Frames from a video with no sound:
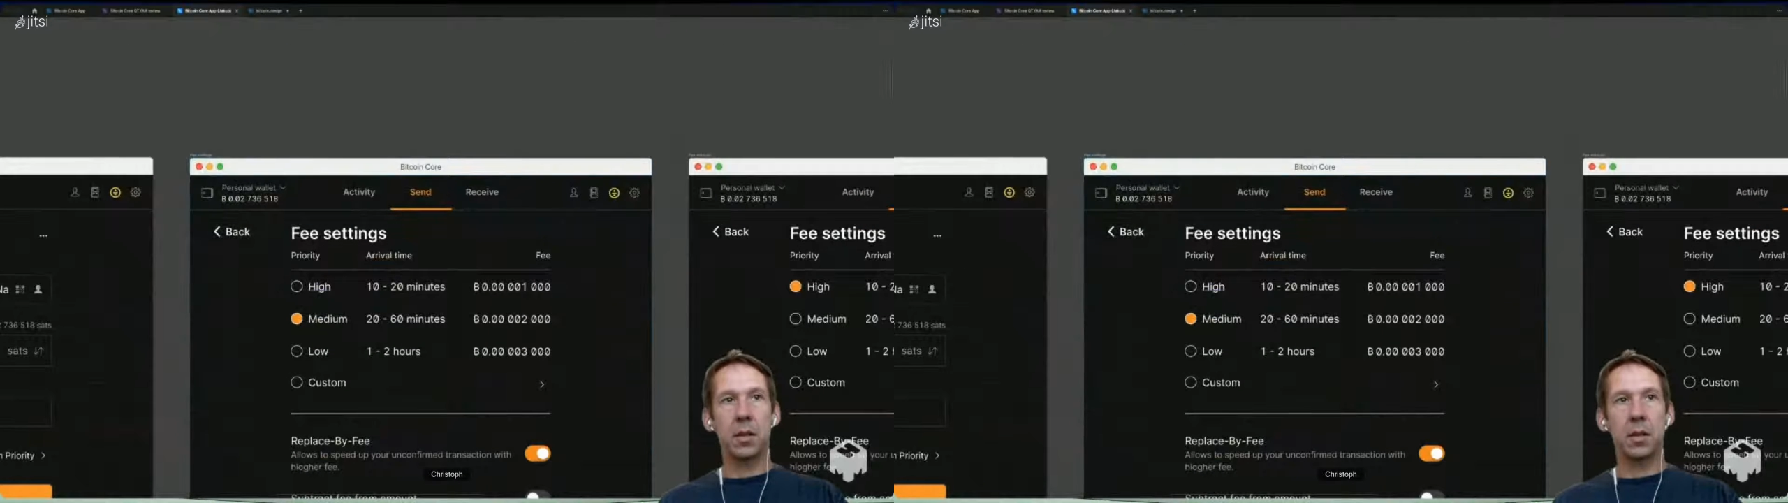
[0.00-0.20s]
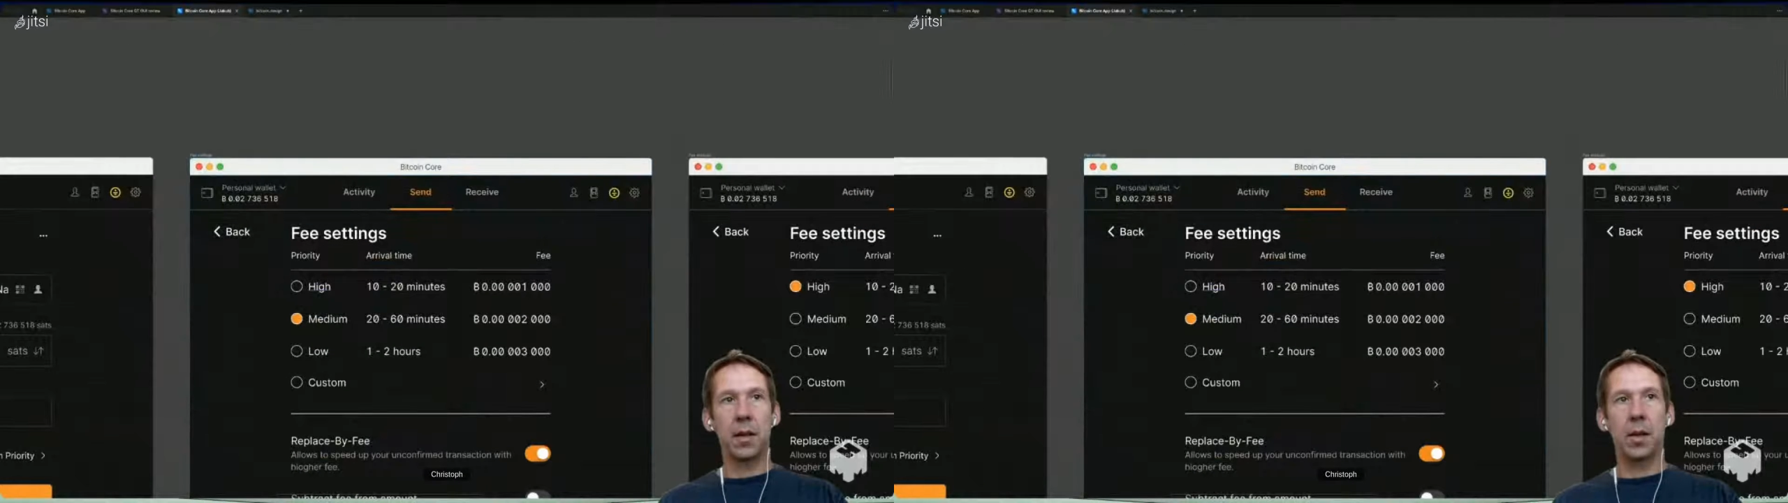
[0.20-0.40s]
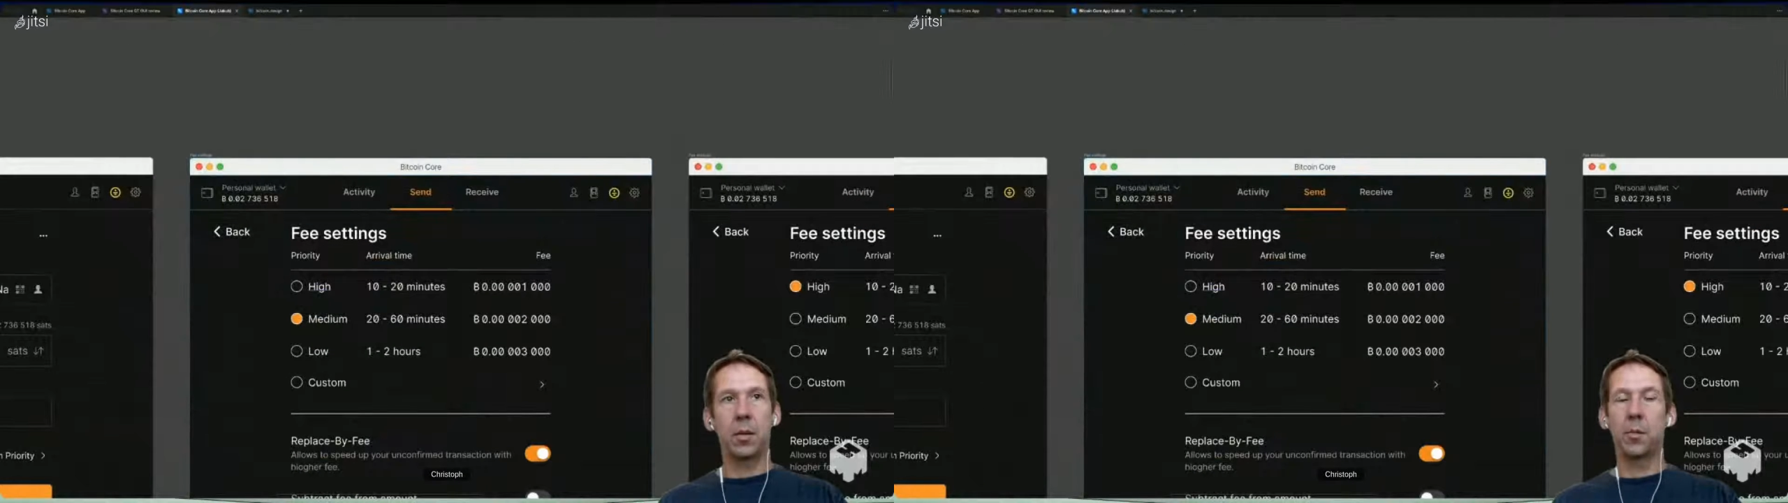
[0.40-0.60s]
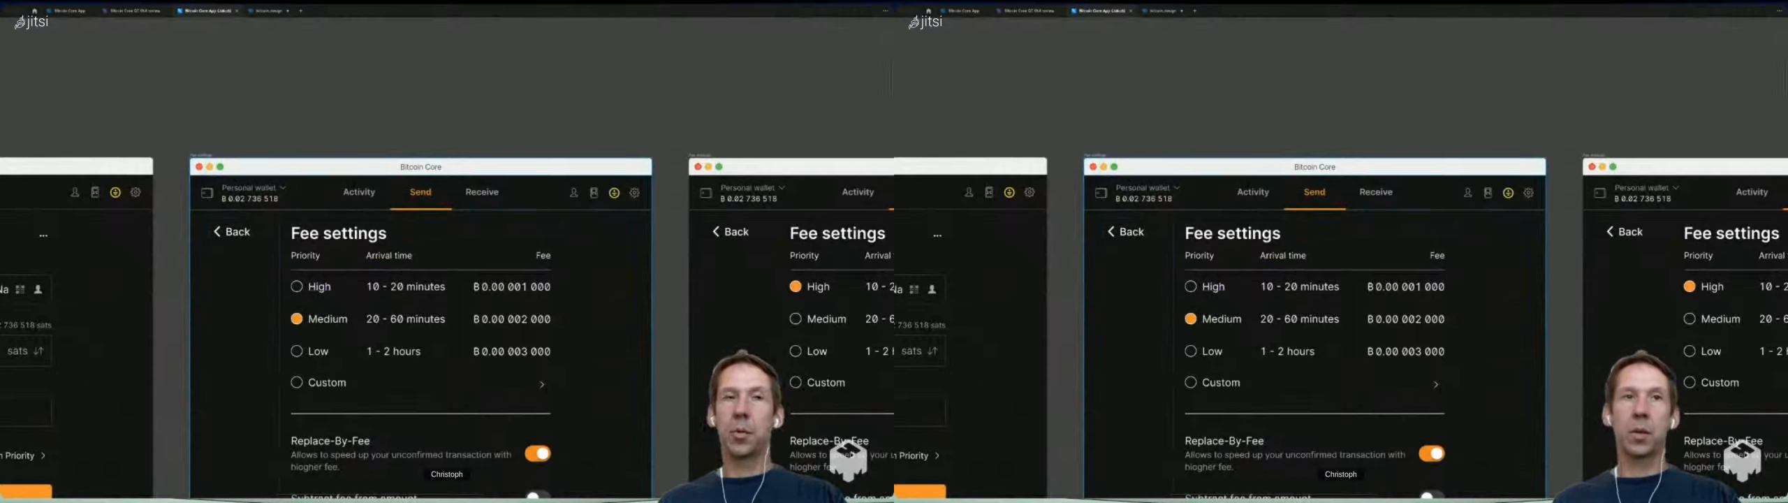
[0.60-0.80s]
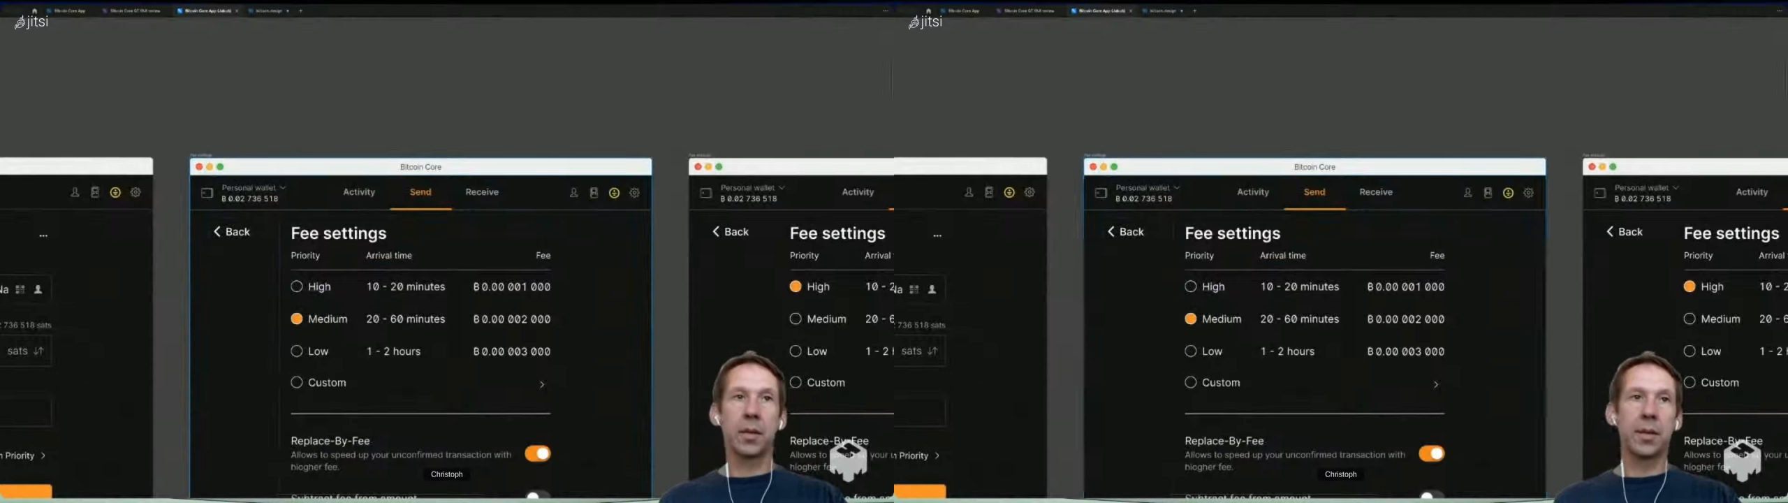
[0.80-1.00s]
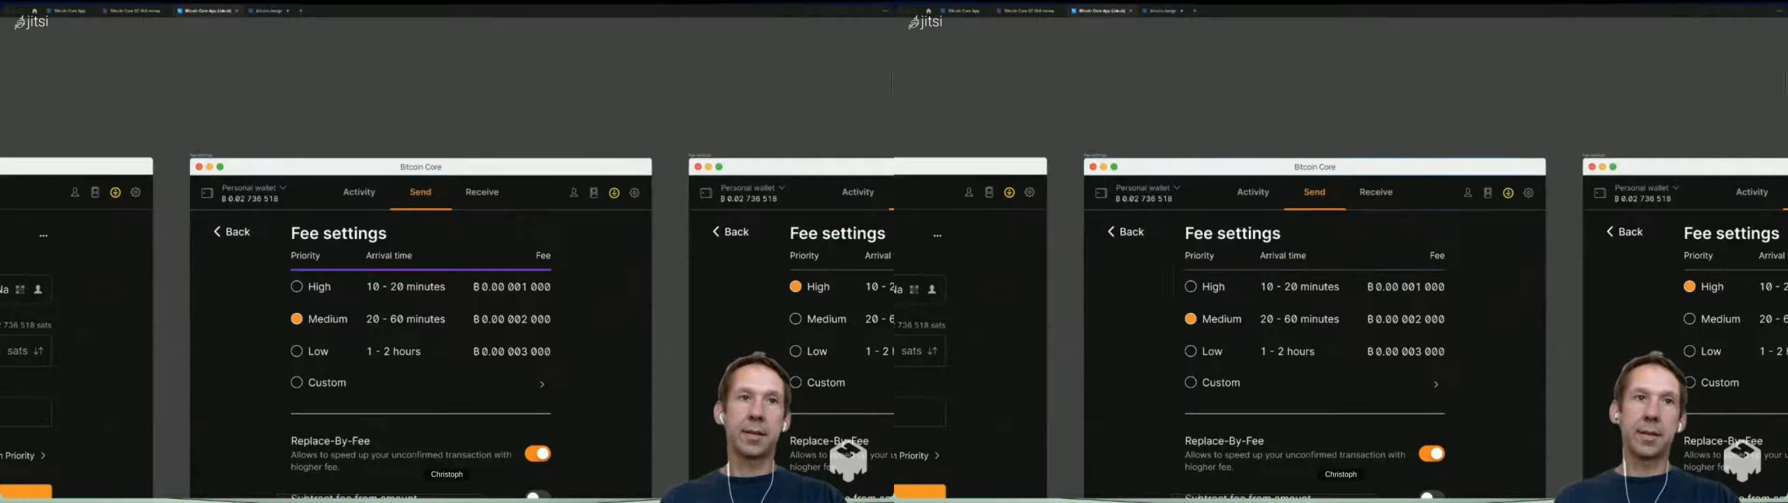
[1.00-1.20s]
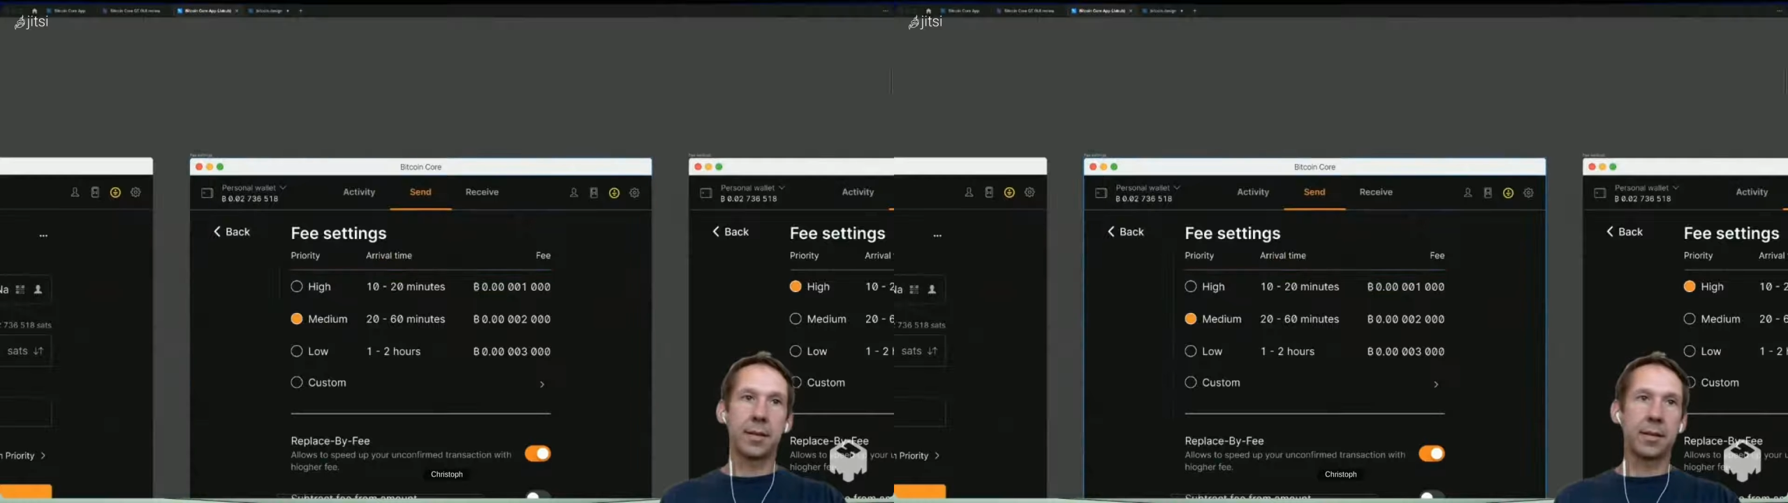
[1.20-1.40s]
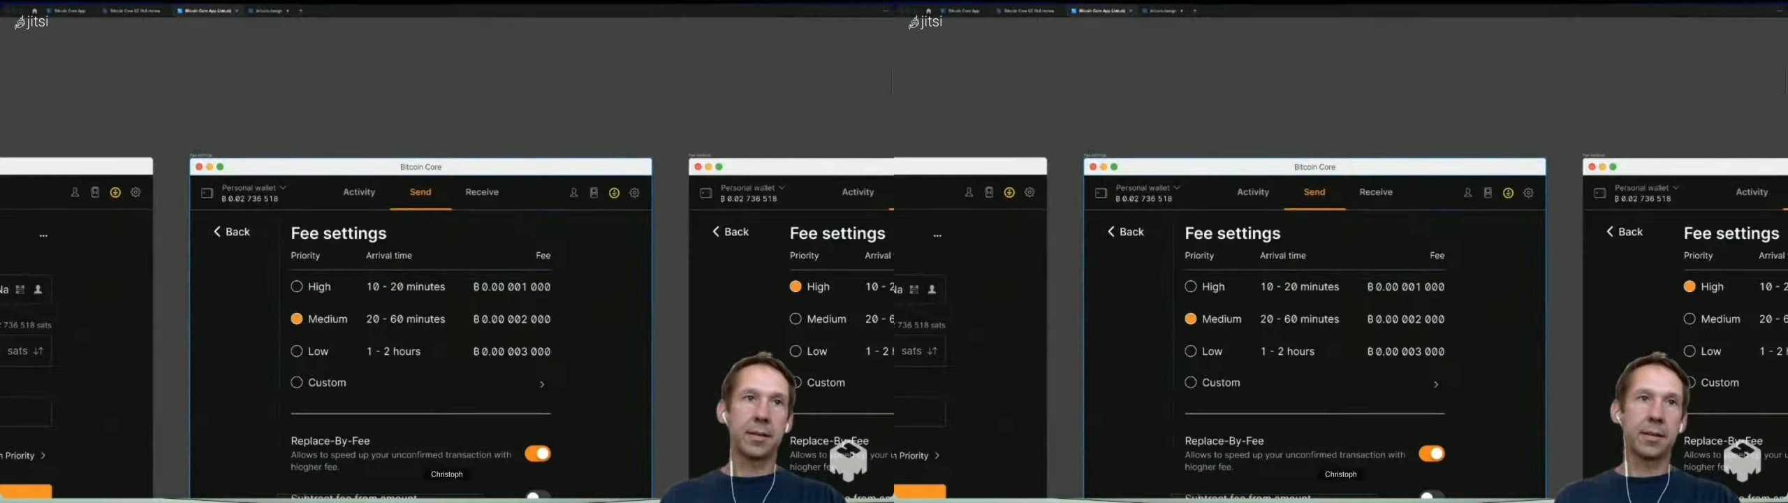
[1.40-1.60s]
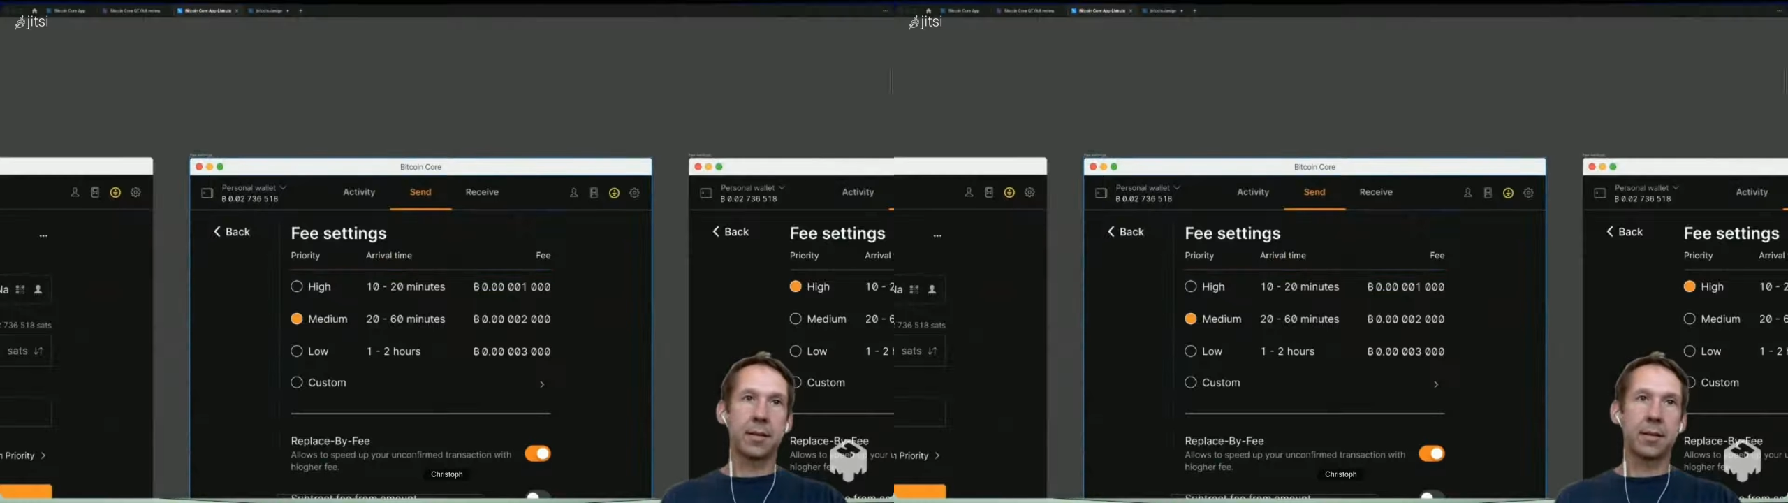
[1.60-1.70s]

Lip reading: How important is this?